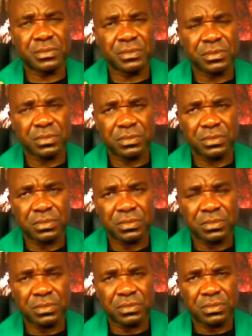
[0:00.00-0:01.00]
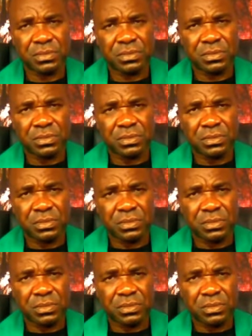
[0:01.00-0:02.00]

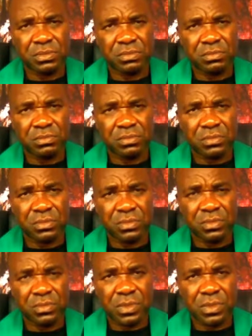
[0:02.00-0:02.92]
[no speech]